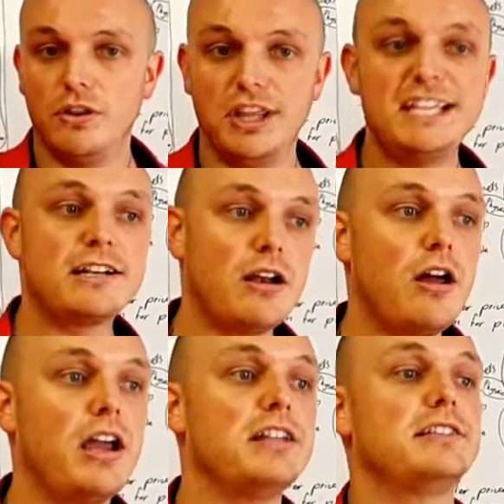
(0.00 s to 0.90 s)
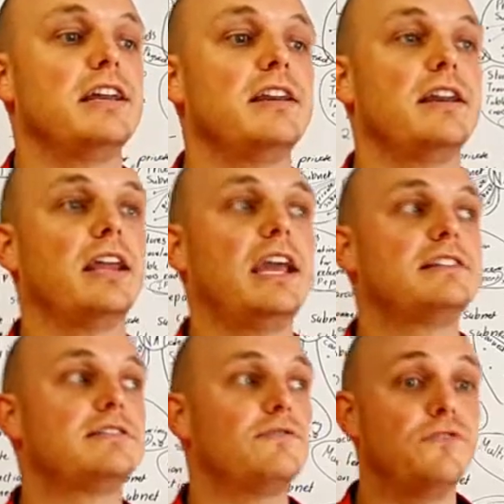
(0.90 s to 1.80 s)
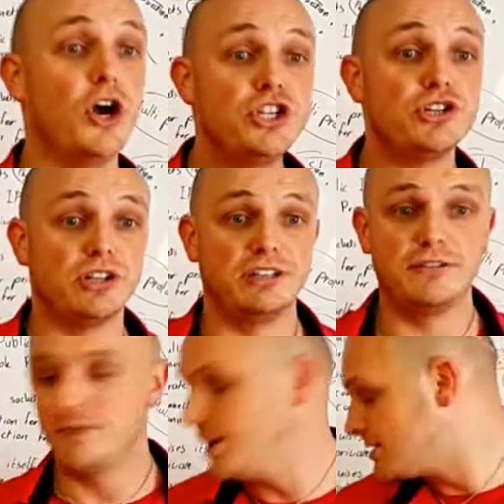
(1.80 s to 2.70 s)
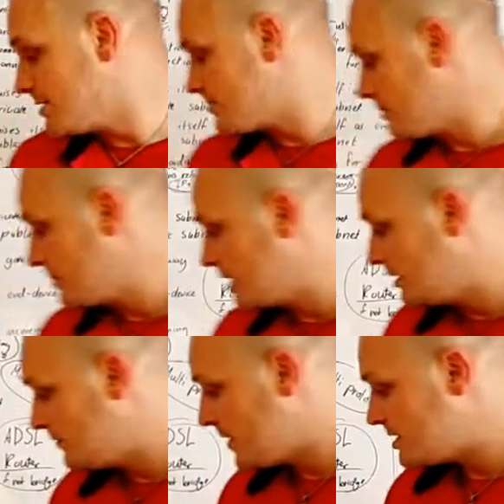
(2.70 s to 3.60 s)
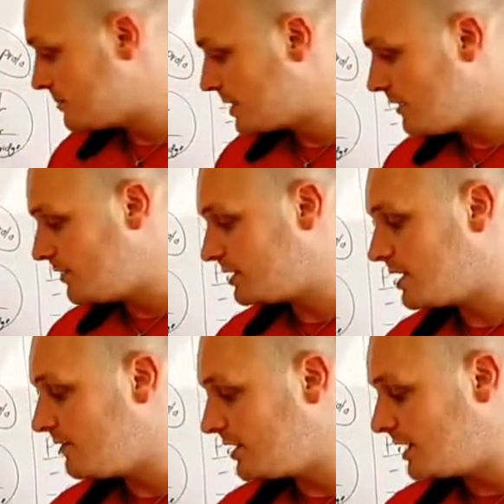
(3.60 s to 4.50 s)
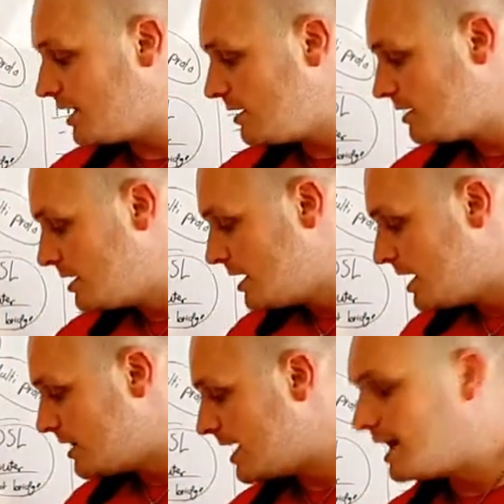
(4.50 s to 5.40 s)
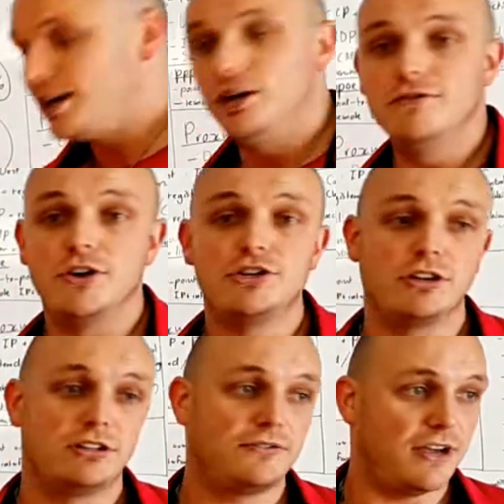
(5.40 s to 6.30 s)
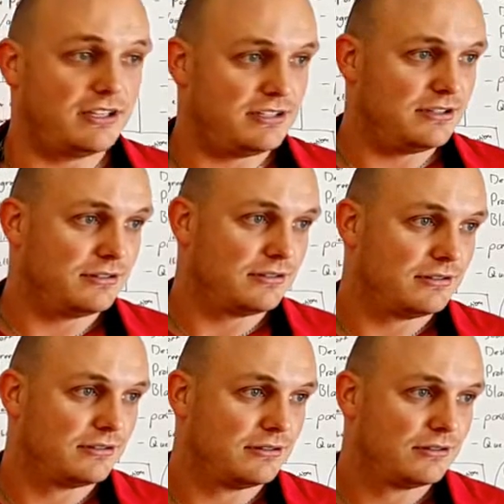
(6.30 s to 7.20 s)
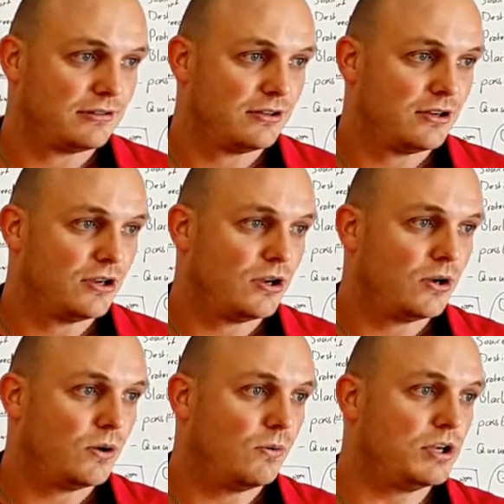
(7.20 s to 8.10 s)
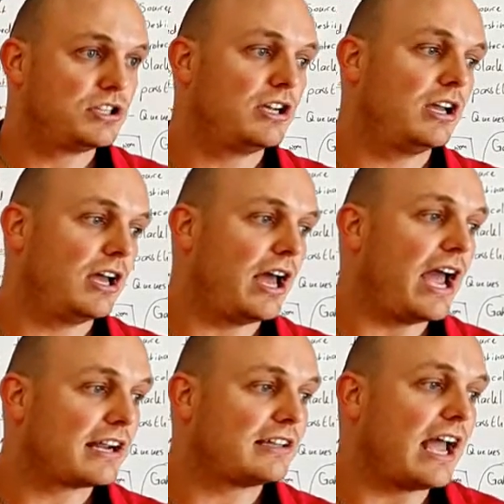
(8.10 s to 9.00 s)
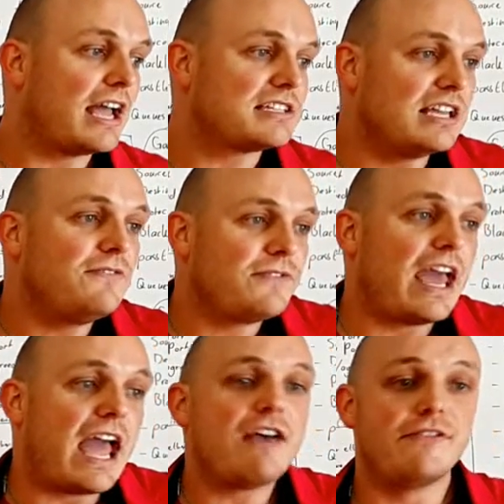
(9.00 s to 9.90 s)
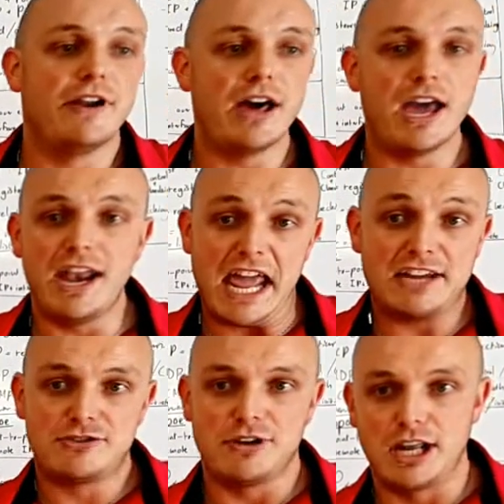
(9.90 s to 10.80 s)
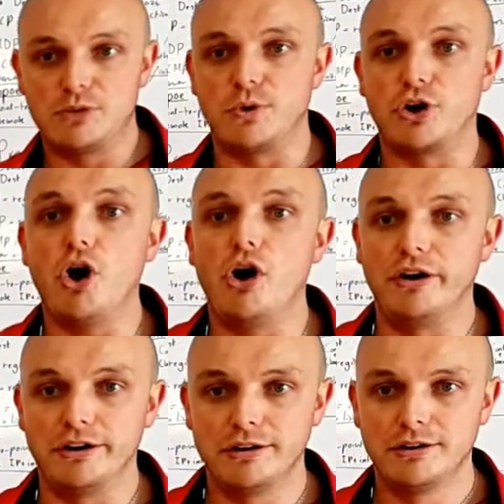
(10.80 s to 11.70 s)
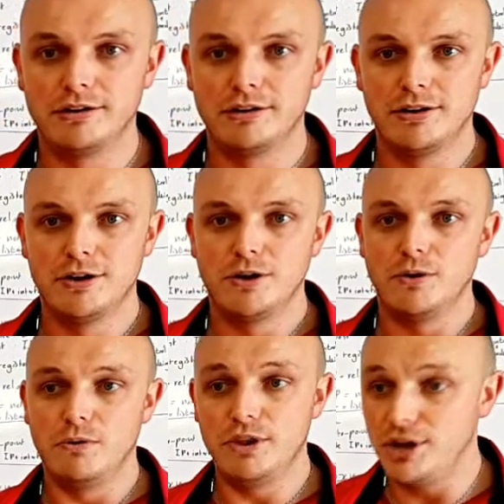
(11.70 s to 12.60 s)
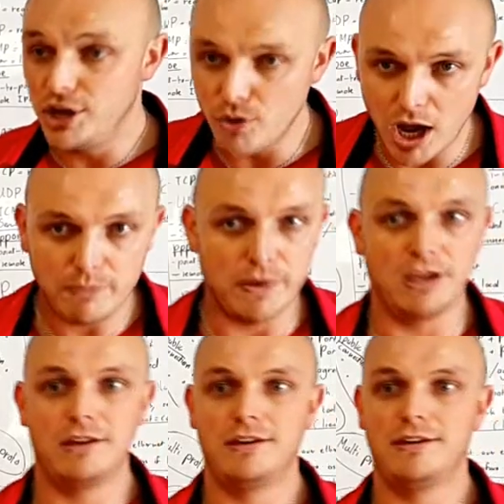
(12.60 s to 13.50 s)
these clients then get virtual interfaces. So many interfaces we covered here. They get a new virtual interface, which act as if they have an extra network card with a new IP.